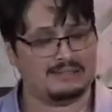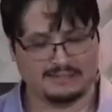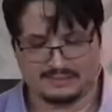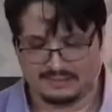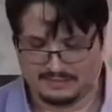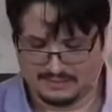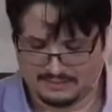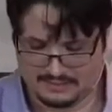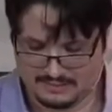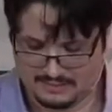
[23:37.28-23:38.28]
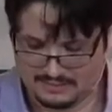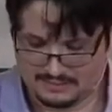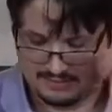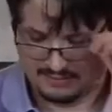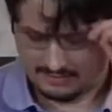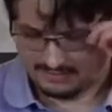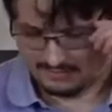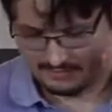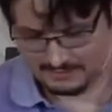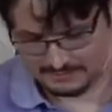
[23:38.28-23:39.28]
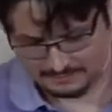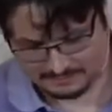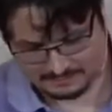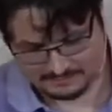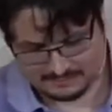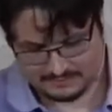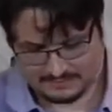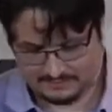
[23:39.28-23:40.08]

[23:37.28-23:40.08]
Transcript: Nobody speaks.